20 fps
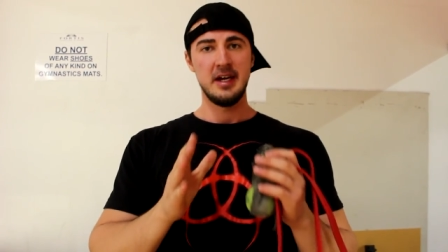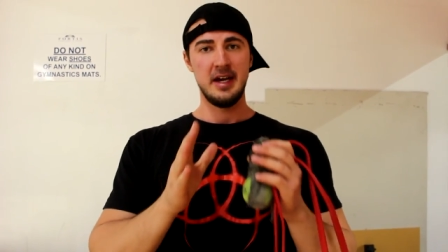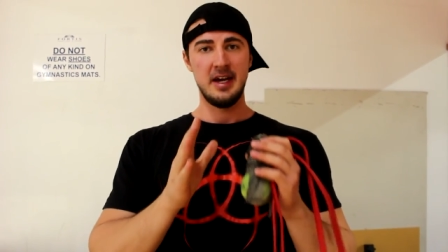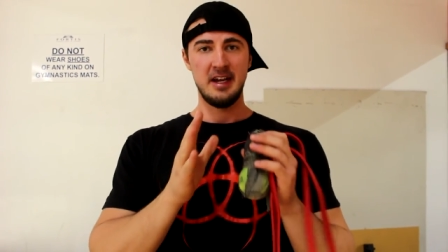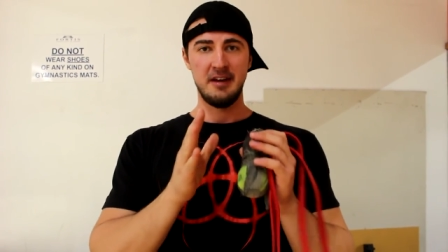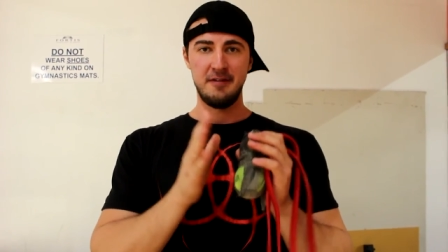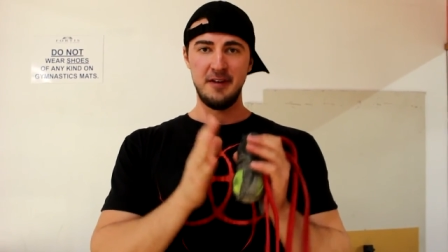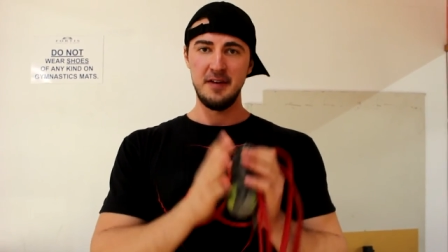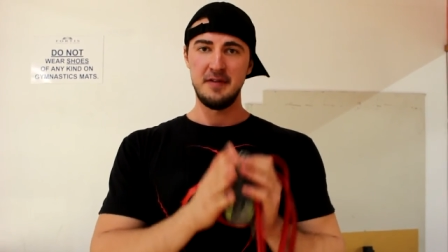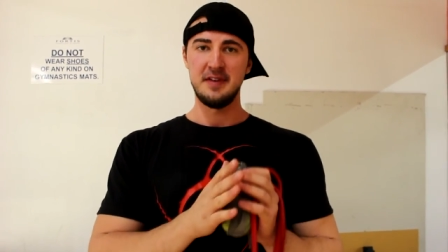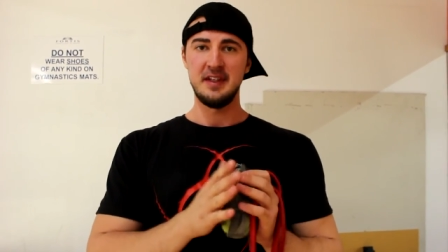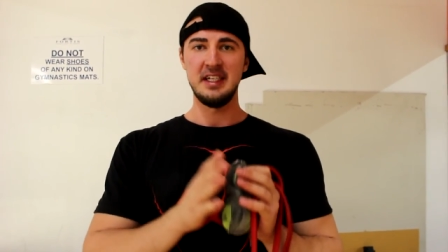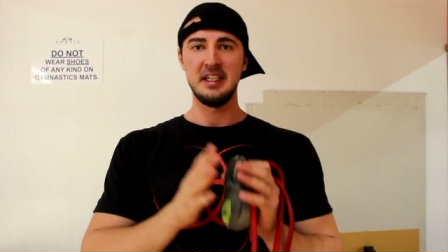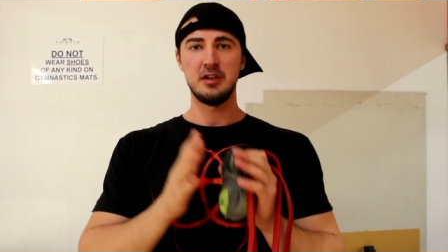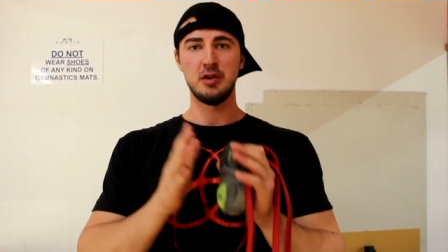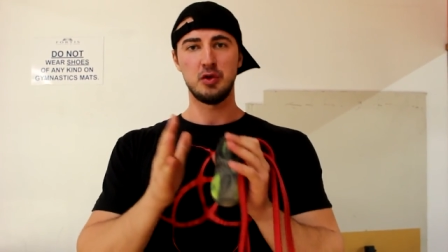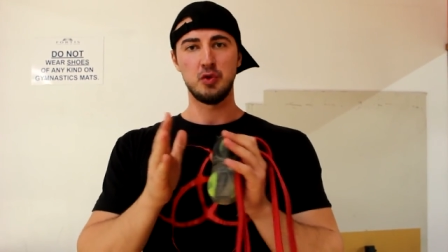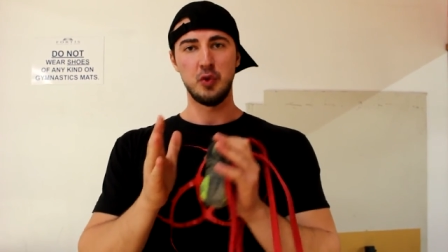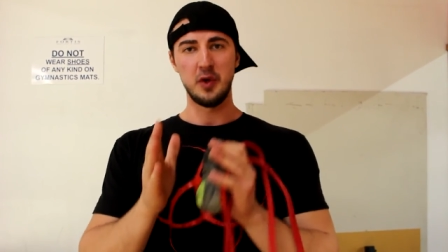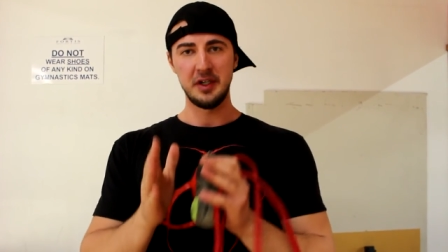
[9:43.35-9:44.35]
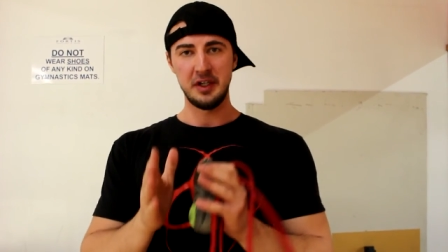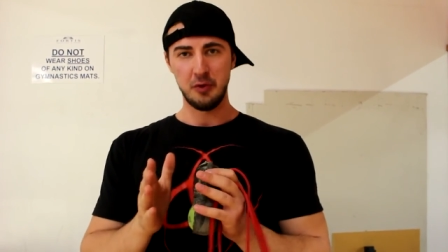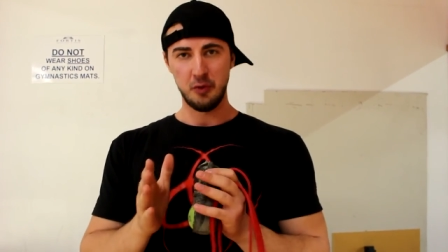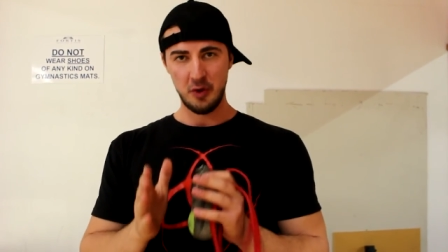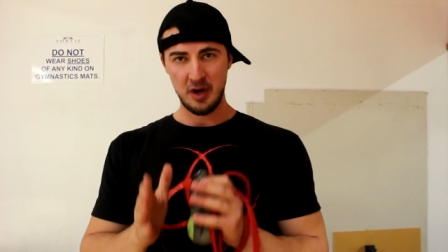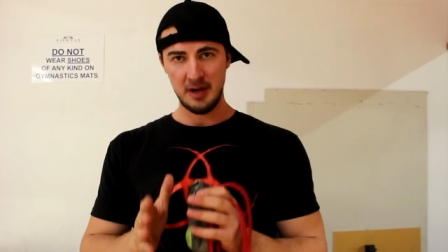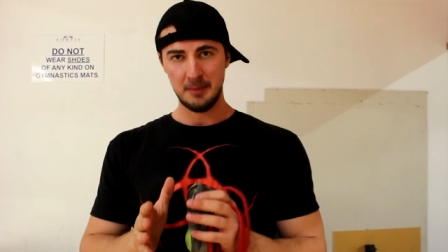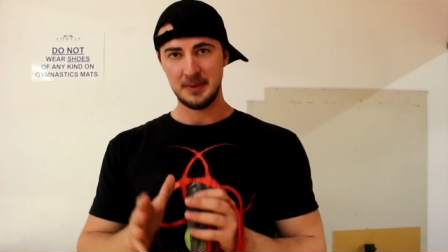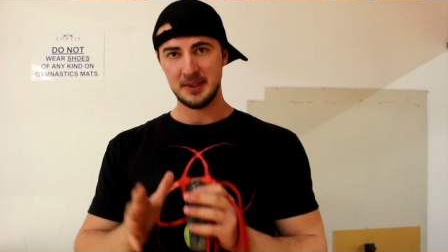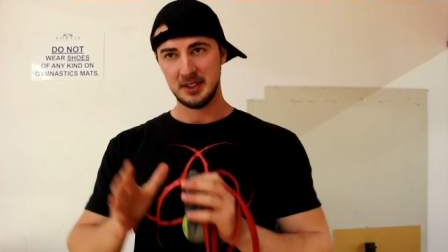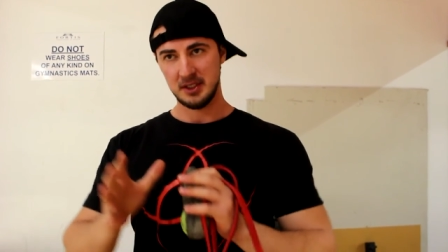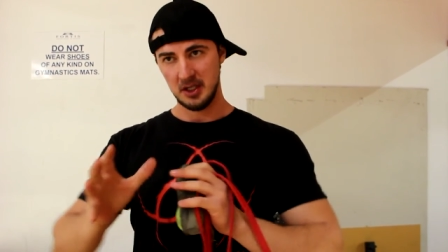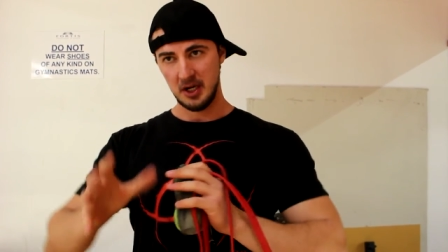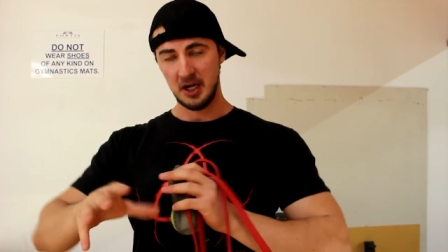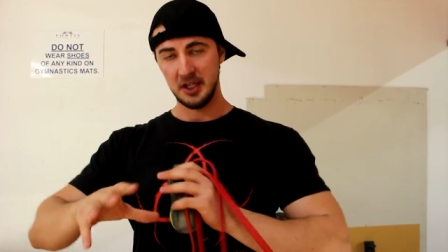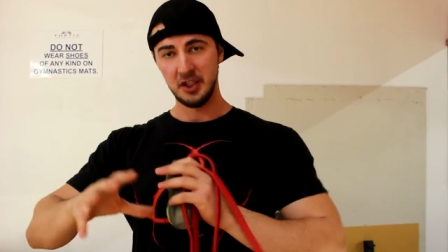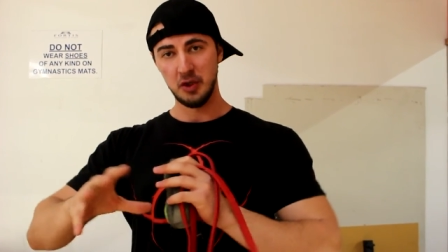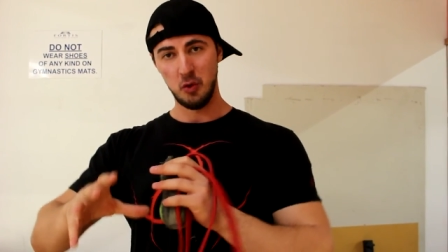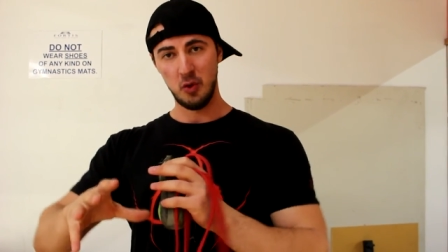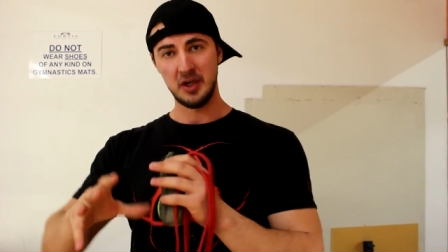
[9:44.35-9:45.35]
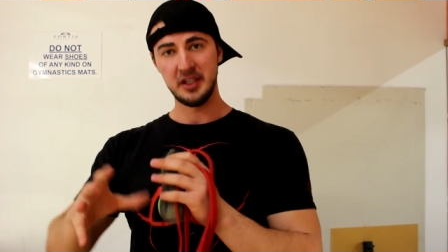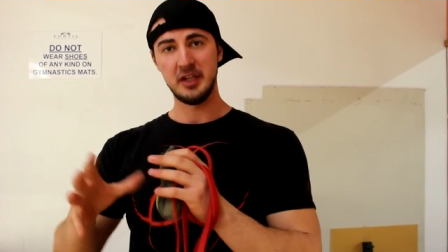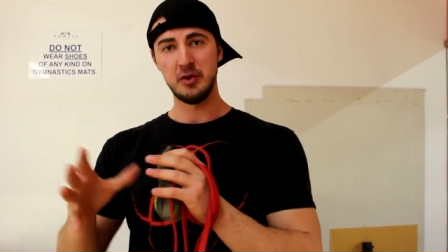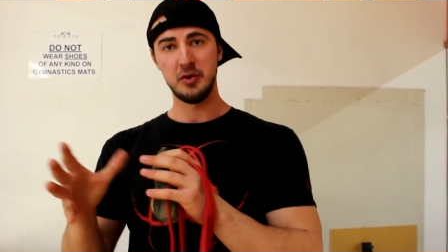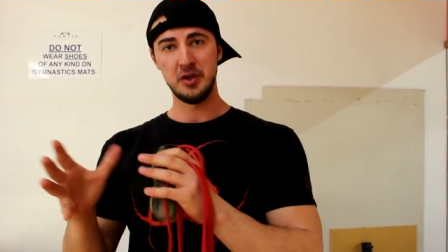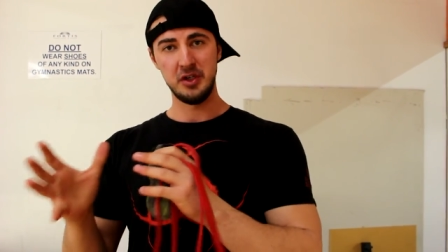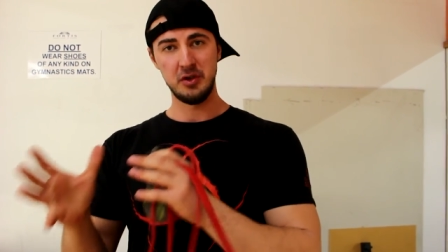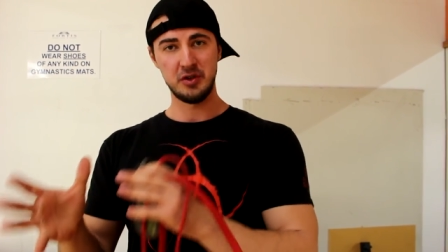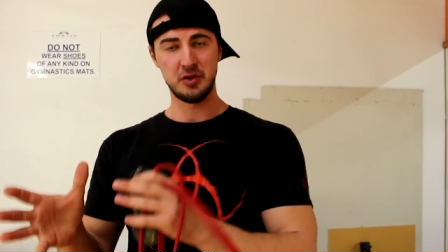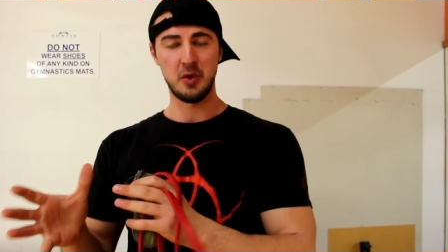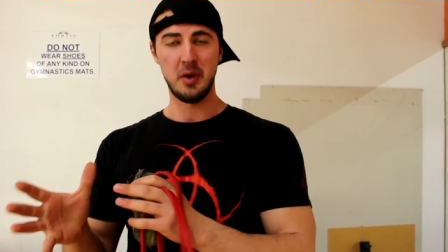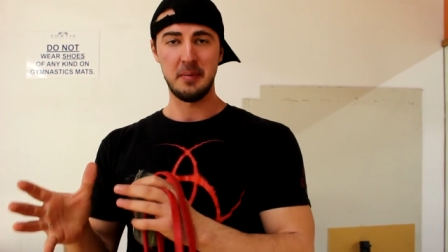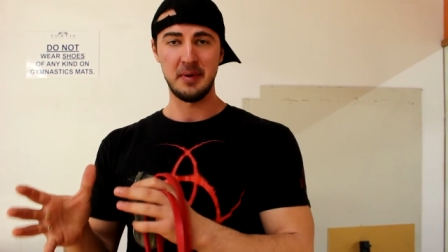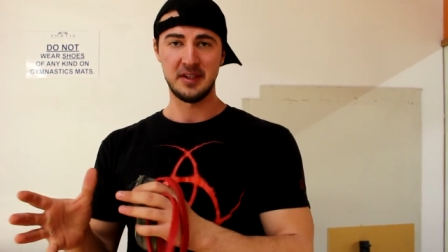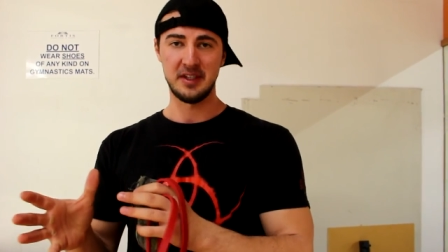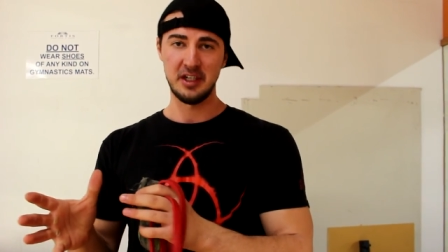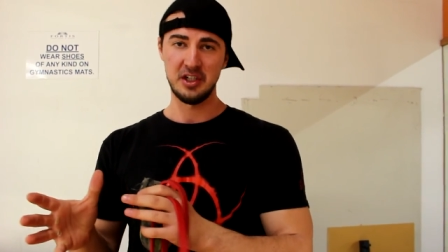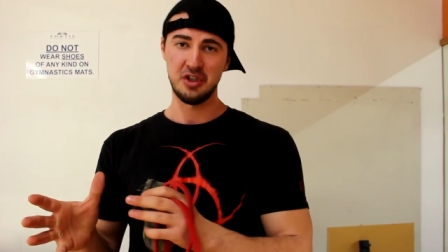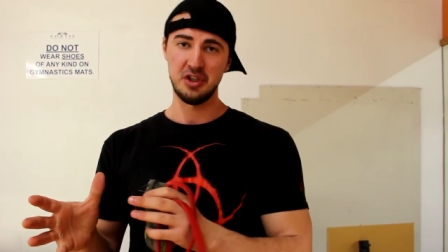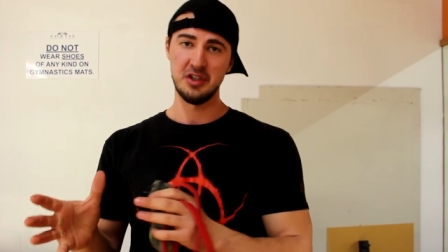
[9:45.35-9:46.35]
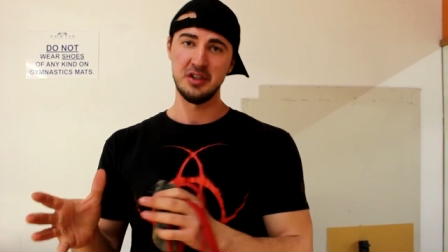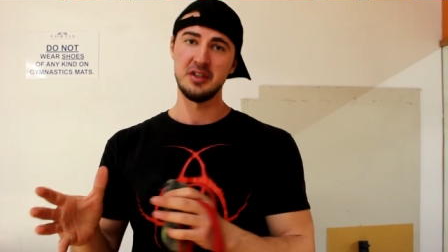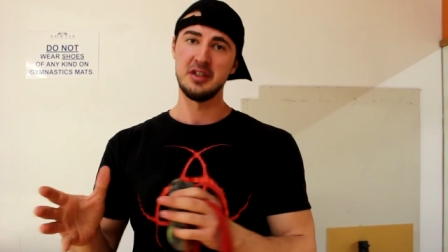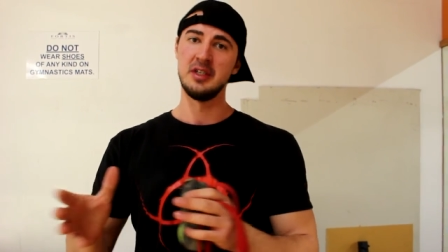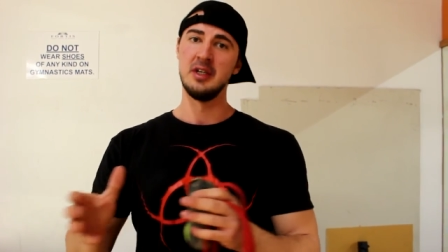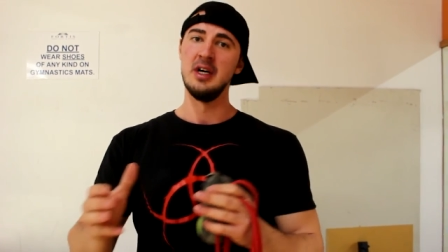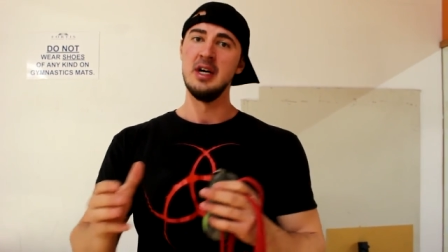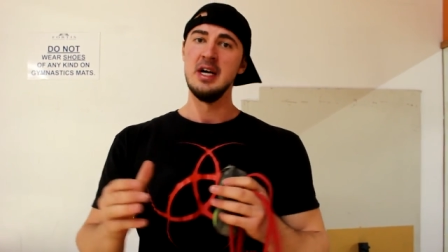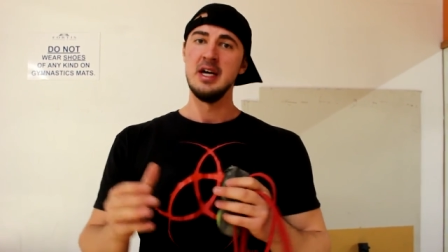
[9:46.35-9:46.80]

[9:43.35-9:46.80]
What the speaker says: and 15 to 20 reps on the one that we use repetitions,